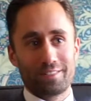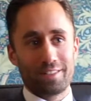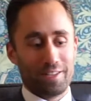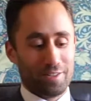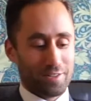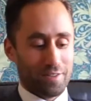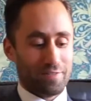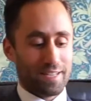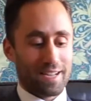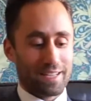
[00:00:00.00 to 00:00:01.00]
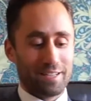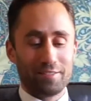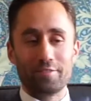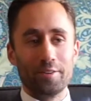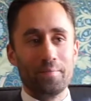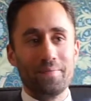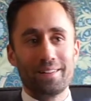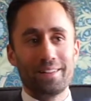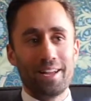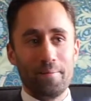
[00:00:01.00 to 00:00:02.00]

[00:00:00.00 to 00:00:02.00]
Tino Zervadaki from